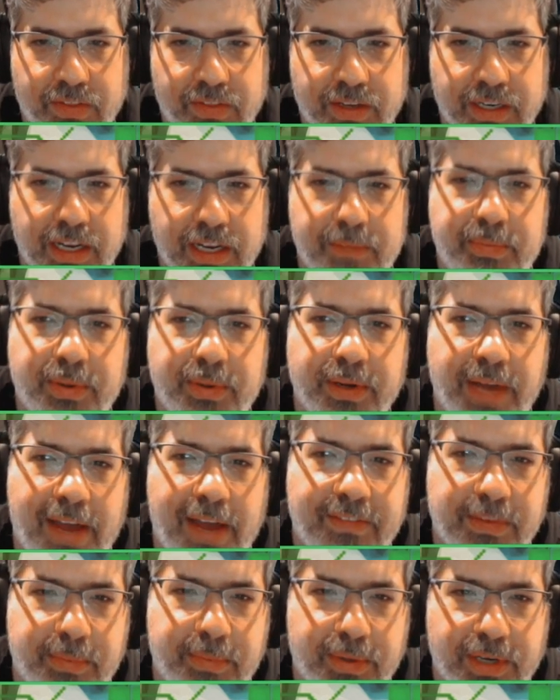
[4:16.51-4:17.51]
They're going to
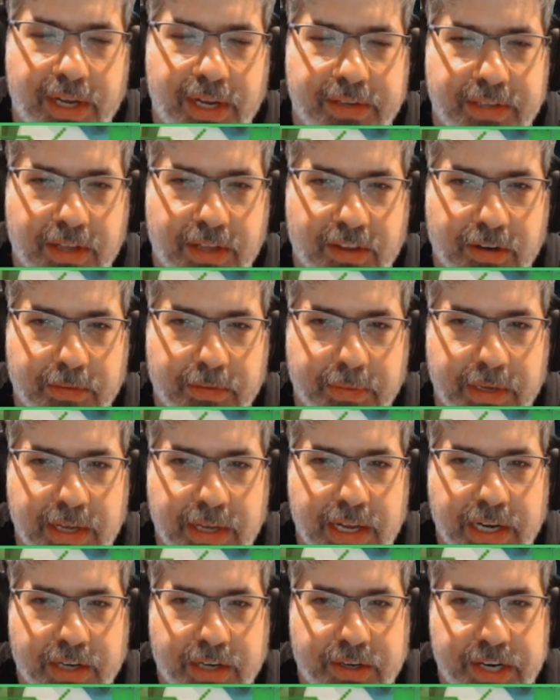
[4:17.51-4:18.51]
have to put another
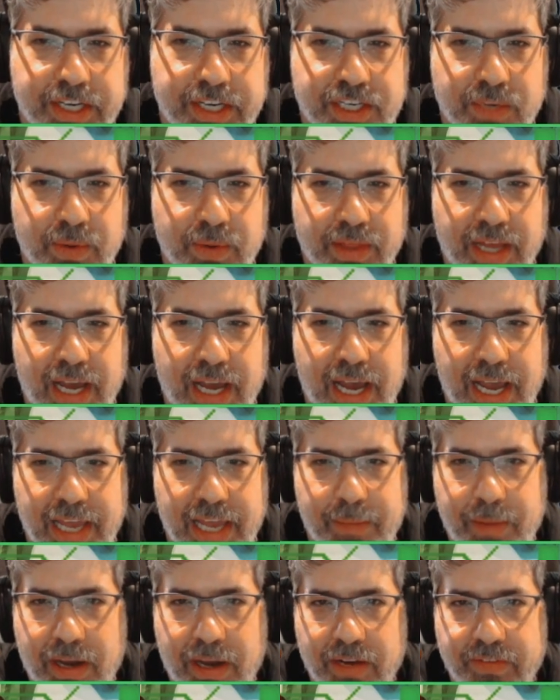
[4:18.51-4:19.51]
creature with a high
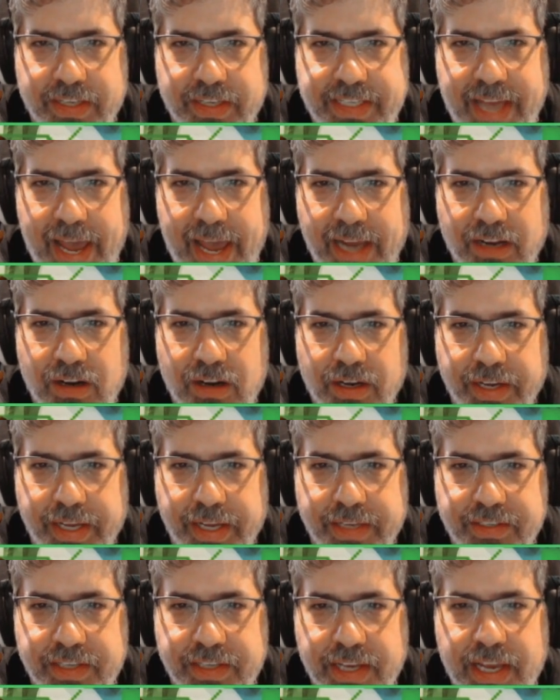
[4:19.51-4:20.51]
amount of attack on
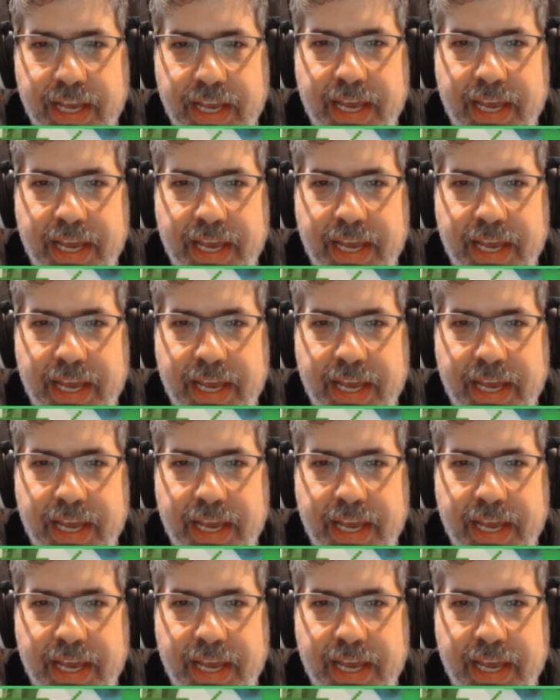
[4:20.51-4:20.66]
it,